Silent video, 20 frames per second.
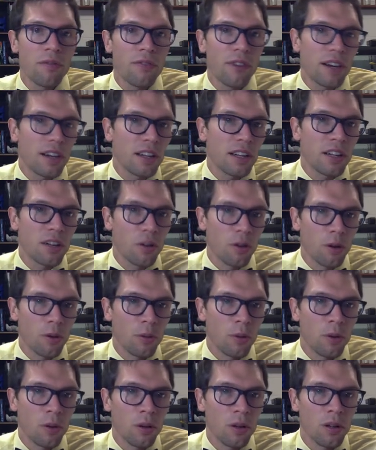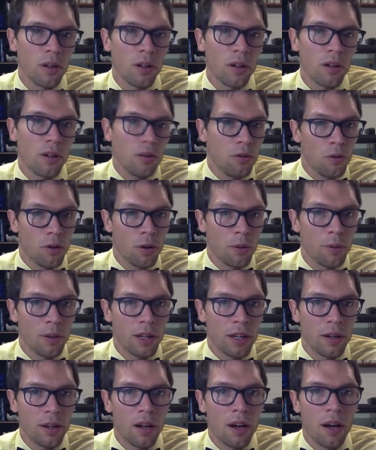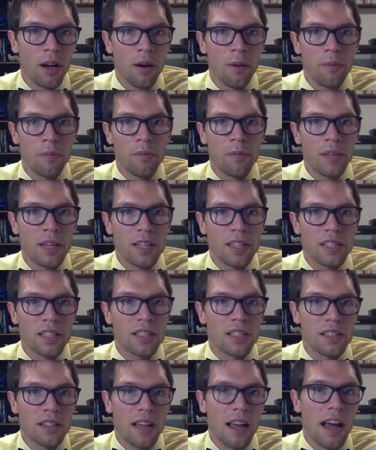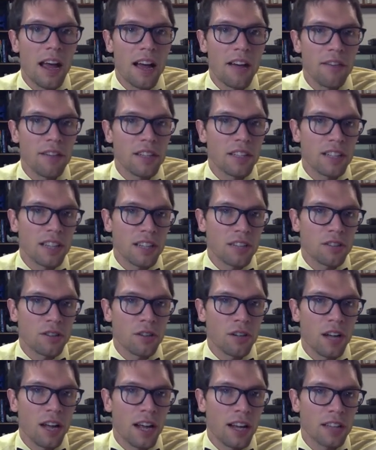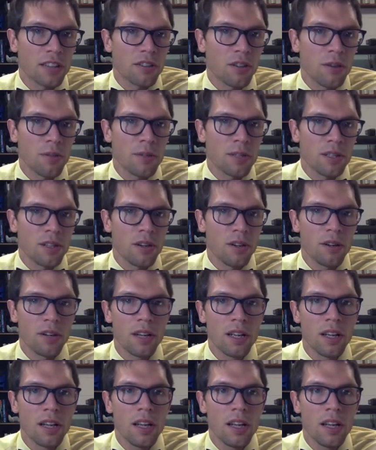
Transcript: fairly normally. They just have this extra X chromosome.